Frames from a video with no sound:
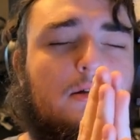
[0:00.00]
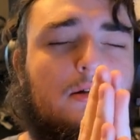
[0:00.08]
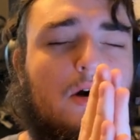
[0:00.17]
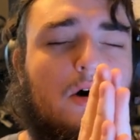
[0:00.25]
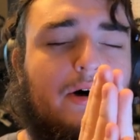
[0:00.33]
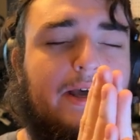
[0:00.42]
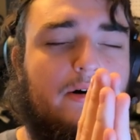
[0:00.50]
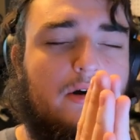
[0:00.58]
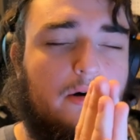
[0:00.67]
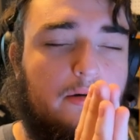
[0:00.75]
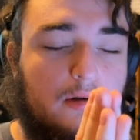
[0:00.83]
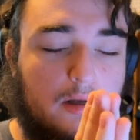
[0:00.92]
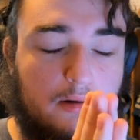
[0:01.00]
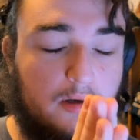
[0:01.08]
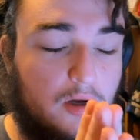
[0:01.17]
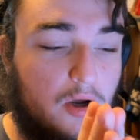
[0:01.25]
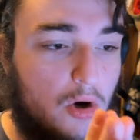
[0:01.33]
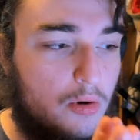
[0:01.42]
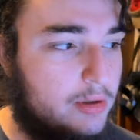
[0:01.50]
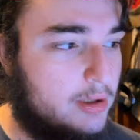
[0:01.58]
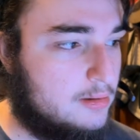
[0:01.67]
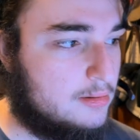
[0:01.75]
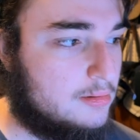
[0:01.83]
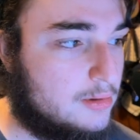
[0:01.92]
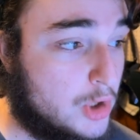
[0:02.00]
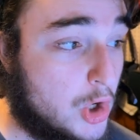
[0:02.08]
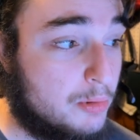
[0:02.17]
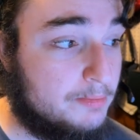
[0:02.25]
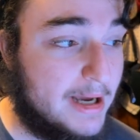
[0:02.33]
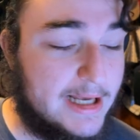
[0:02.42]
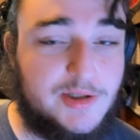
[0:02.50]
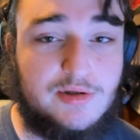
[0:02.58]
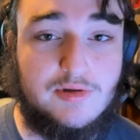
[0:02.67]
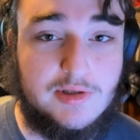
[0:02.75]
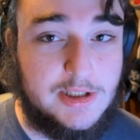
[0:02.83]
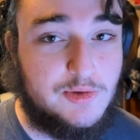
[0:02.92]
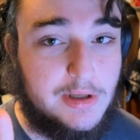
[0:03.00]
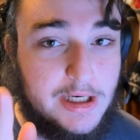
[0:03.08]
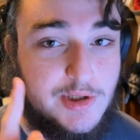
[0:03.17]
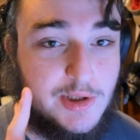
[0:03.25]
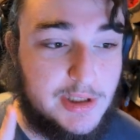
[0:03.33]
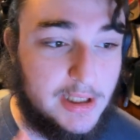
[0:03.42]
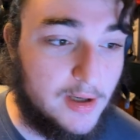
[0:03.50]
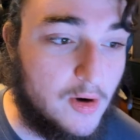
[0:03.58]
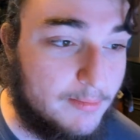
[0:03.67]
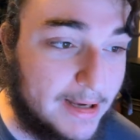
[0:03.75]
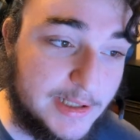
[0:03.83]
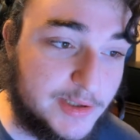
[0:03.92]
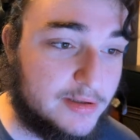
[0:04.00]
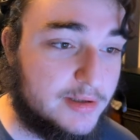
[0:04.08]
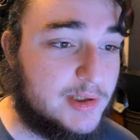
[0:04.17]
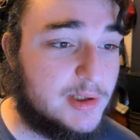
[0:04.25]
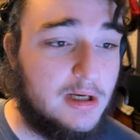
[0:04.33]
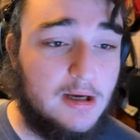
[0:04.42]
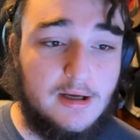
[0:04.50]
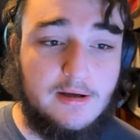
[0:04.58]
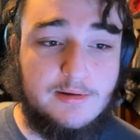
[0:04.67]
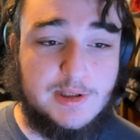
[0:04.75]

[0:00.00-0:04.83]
All hail Goatmasters. That's what I should say. Goatmasters. It was a